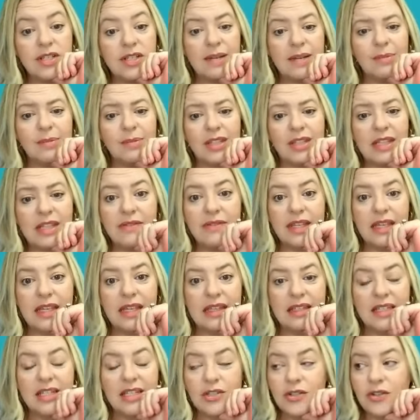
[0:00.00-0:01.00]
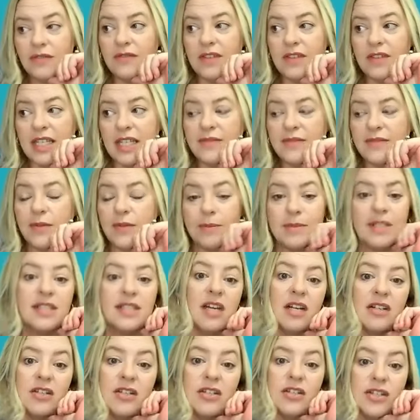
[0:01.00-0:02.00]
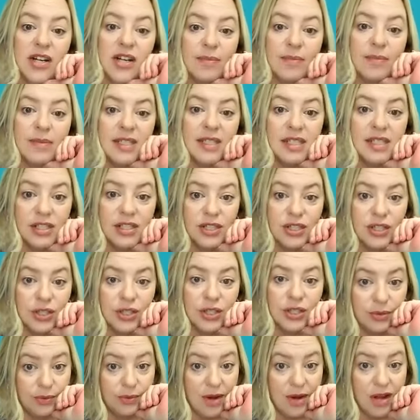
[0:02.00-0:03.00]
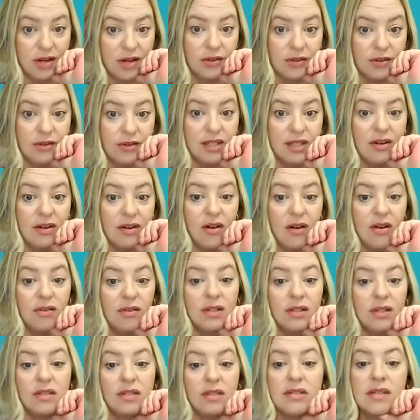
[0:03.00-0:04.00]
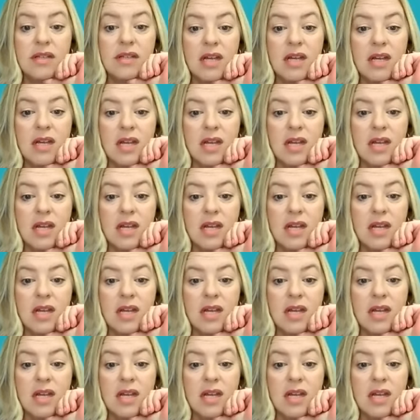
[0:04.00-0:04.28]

and I believe the initial fees for massage therapy is $200.